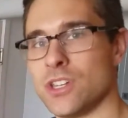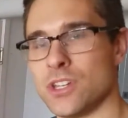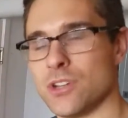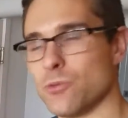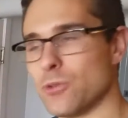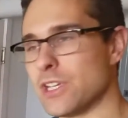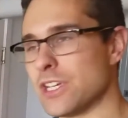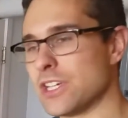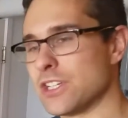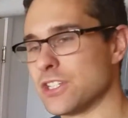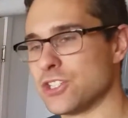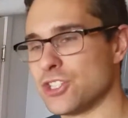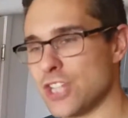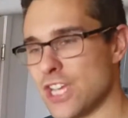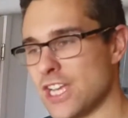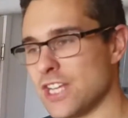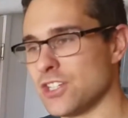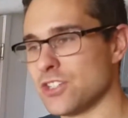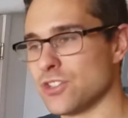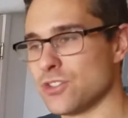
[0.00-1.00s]
we could
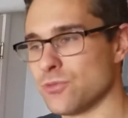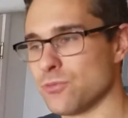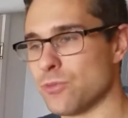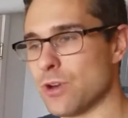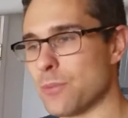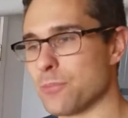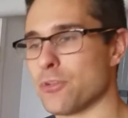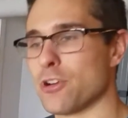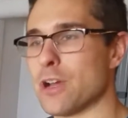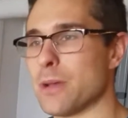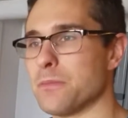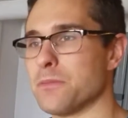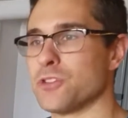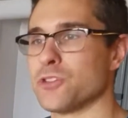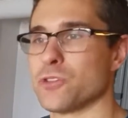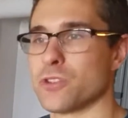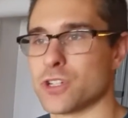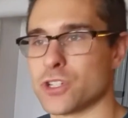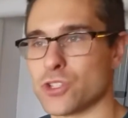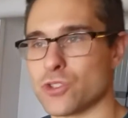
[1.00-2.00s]
change what parameters
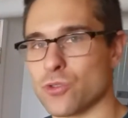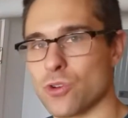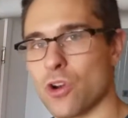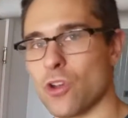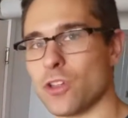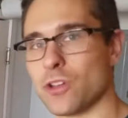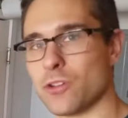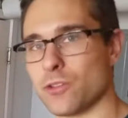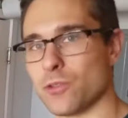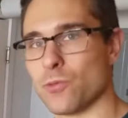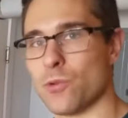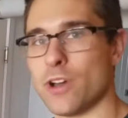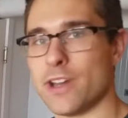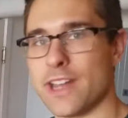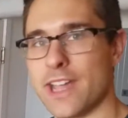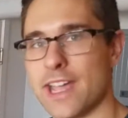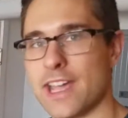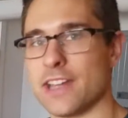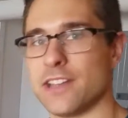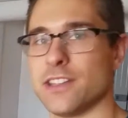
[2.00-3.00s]
we're controlling with one
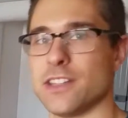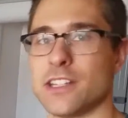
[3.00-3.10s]
hand and